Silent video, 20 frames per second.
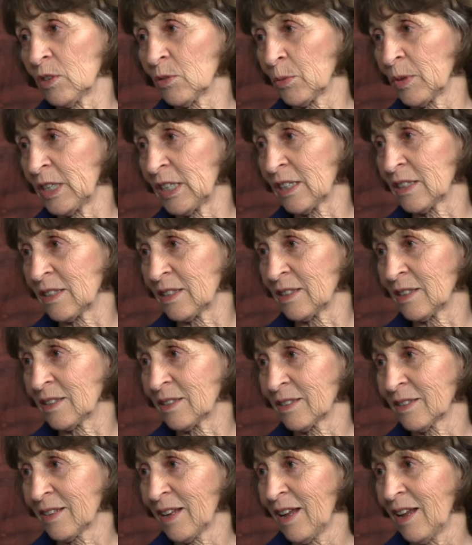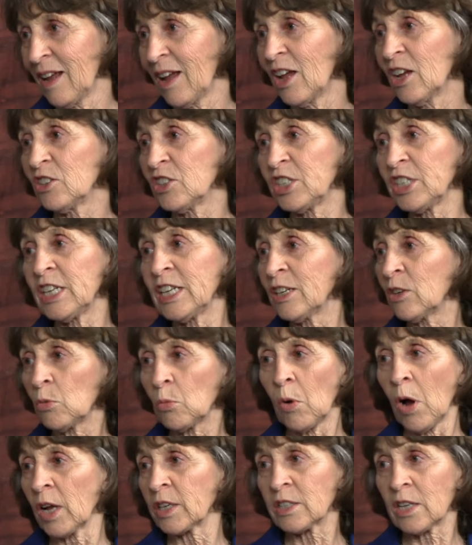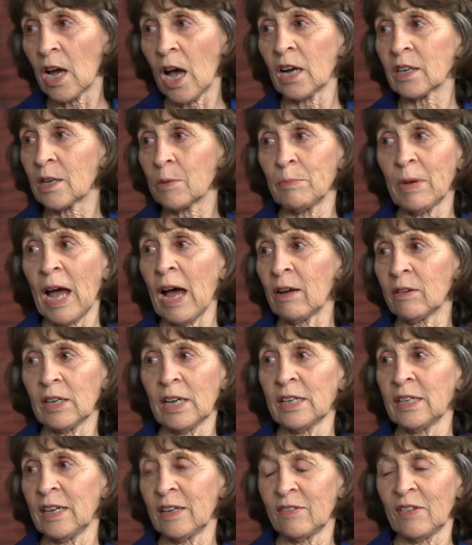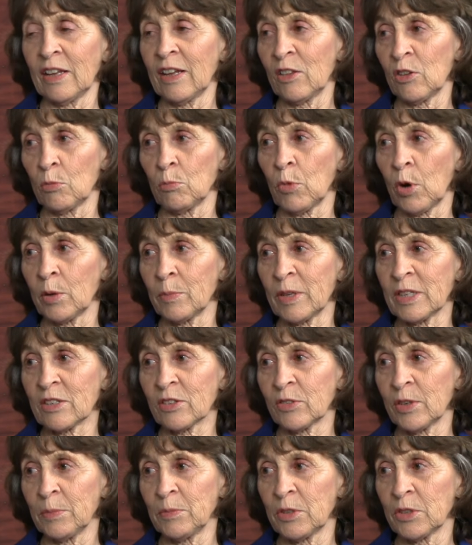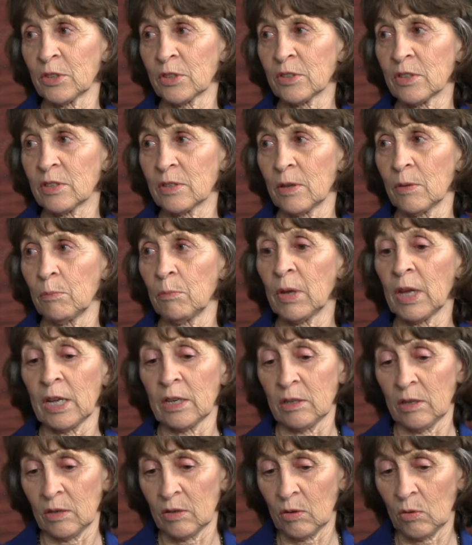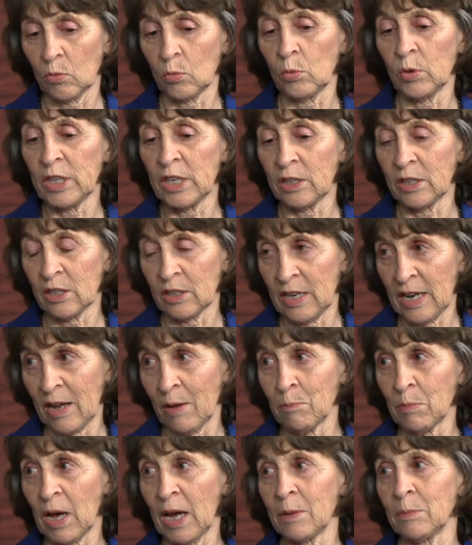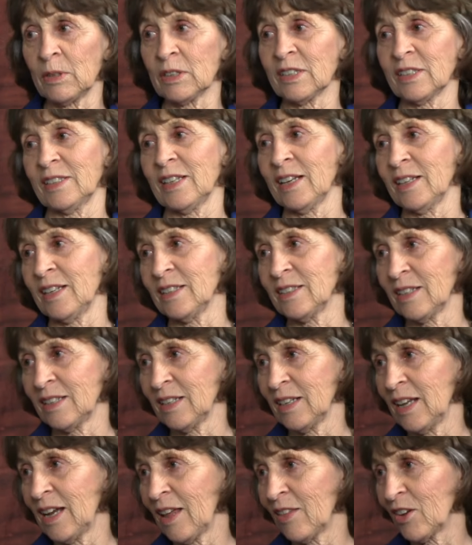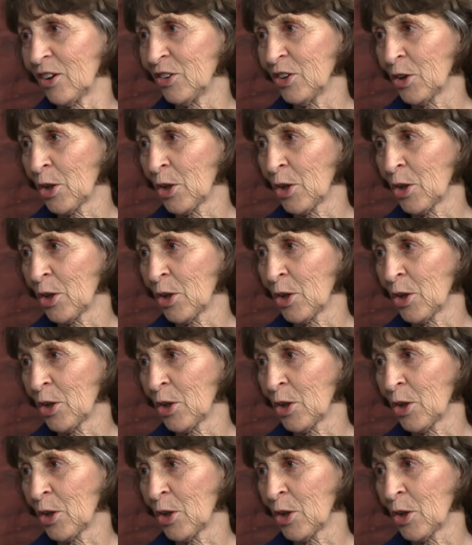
Witnesses. Okay. She didn't want to talk about any of the other Mormon scriptures, but yeah. we could have Bible studies together.